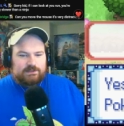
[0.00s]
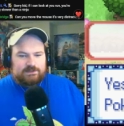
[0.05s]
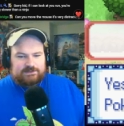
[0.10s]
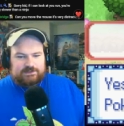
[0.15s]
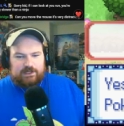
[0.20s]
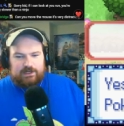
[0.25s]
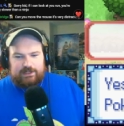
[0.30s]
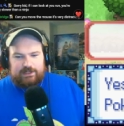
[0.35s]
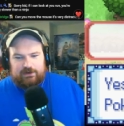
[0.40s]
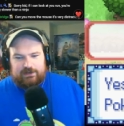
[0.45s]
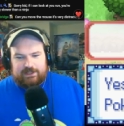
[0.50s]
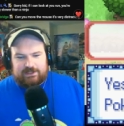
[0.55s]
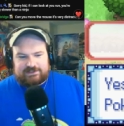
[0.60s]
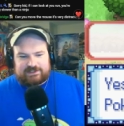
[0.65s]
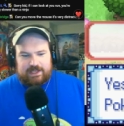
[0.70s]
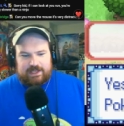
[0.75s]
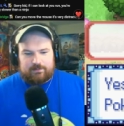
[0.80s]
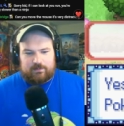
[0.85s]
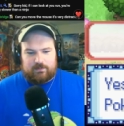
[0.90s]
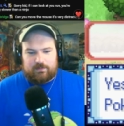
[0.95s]
Akane already has a
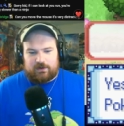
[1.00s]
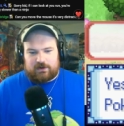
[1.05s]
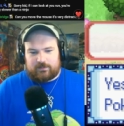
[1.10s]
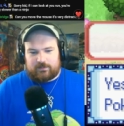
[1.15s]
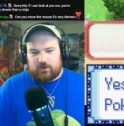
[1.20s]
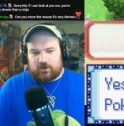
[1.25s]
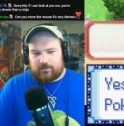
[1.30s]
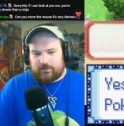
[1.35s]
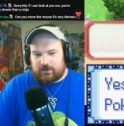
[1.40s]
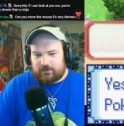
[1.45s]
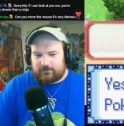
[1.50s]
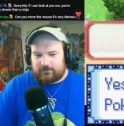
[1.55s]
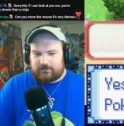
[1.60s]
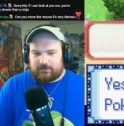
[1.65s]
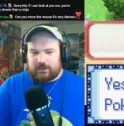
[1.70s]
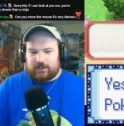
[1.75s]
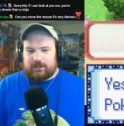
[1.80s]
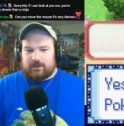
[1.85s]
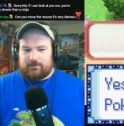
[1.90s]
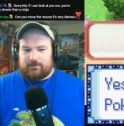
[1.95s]
capable partner
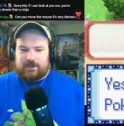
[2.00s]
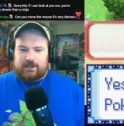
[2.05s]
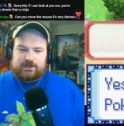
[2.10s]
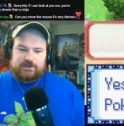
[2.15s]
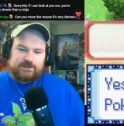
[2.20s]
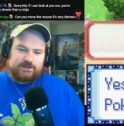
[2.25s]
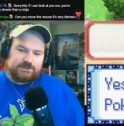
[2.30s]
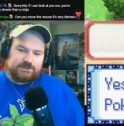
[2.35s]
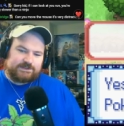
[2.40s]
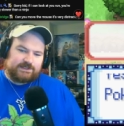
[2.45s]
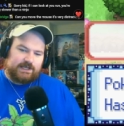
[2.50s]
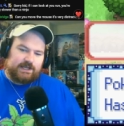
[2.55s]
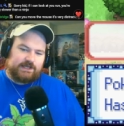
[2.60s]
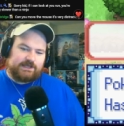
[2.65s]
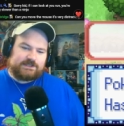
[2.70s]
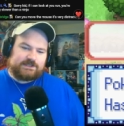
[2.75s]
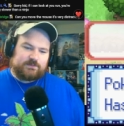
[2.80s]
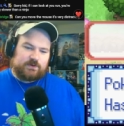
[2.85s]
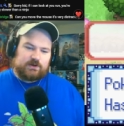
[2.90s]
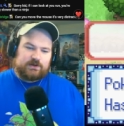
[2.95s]
Pokemon by their side
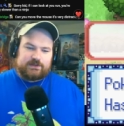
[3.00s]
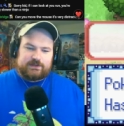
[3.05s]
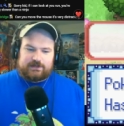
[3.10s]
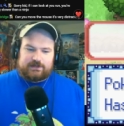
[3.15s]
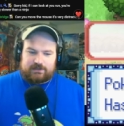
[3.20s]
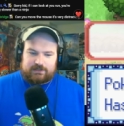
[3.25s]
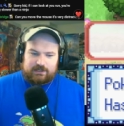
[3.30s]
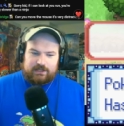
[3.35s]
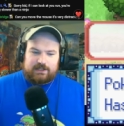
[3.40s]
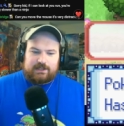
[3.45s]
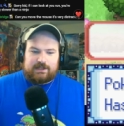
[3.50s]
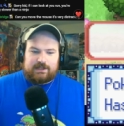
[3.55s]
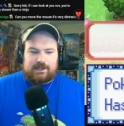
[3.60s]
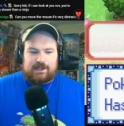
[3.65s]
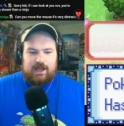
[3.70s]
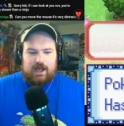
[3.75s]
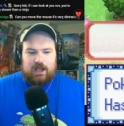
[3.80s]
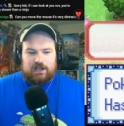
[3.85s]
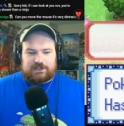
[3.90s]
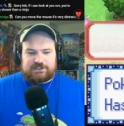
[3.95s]
as part of their
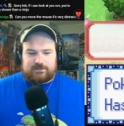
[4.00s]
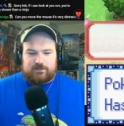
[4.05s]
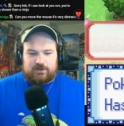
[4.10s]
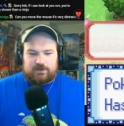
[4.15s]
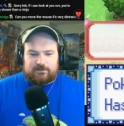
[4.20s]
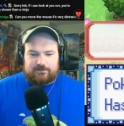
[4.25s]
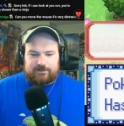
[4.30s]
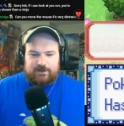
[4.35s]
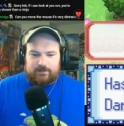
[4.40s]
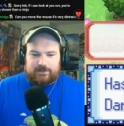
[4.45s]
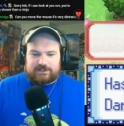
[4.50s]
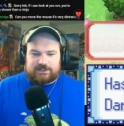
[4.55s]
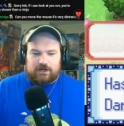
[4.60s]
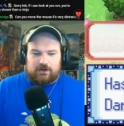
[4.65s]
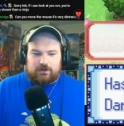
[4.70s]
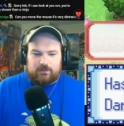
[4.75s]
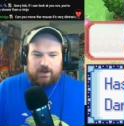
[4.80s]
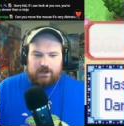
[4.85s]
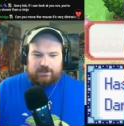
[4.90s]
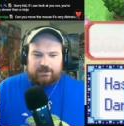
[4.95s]
Hashimoto family.
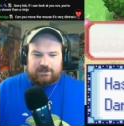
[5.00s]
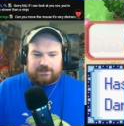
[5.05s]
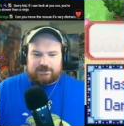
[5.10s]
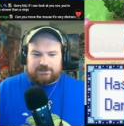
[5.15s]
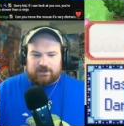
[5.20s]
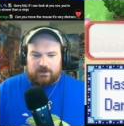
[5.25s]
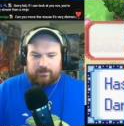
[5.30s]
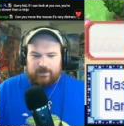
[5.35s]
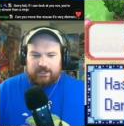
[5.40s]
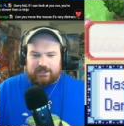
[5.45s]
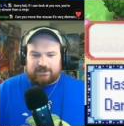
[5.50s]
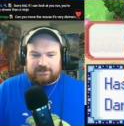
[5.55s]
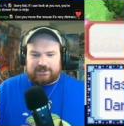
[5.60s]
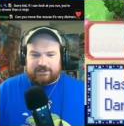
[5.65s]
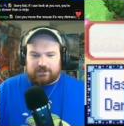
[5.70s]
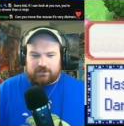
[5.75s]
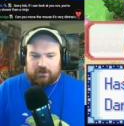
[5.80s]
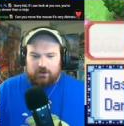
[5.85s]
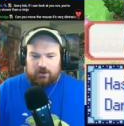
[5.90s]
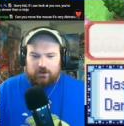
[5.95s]
Darumaka and Darmanitan
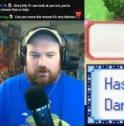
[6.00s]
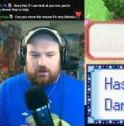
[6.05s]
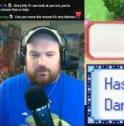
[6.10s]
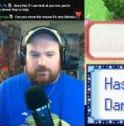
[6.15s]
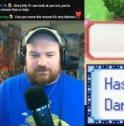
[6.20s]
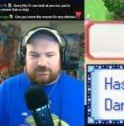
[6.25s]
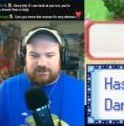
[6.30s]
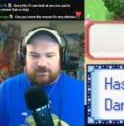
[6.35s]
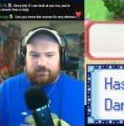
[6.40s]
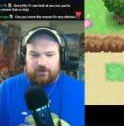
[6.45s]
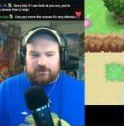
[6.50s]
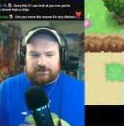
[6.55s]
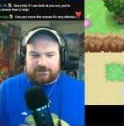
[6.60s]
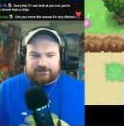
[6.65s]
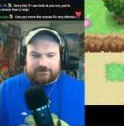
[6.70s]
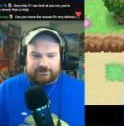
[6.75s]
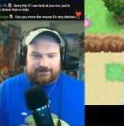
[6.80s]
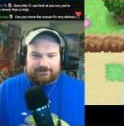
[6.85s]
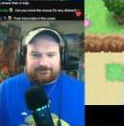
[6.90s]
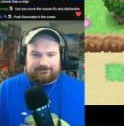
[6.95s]
are almost
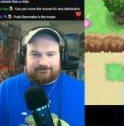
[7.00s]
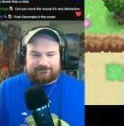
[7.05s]
compulsory.